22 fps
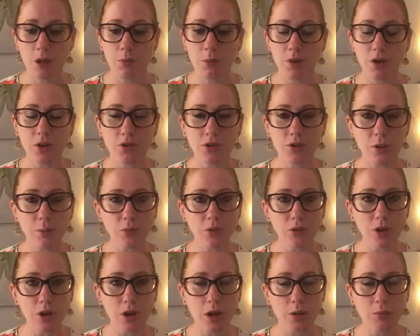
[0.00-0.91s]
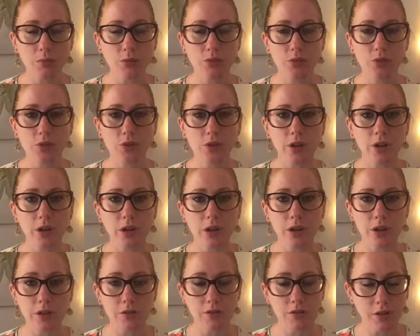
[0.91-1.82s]
Because sometimes
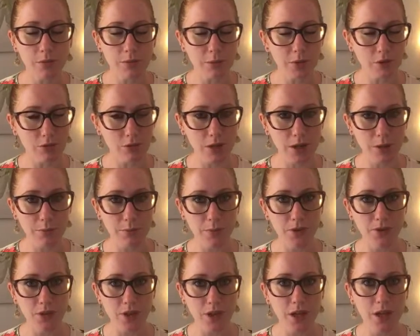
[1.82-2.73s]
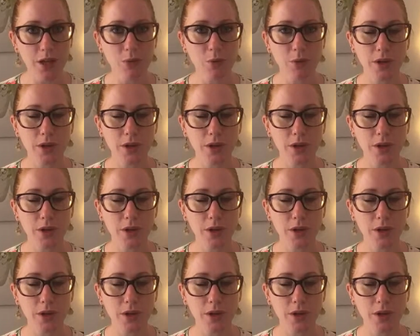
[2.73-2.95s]
life can be really busy,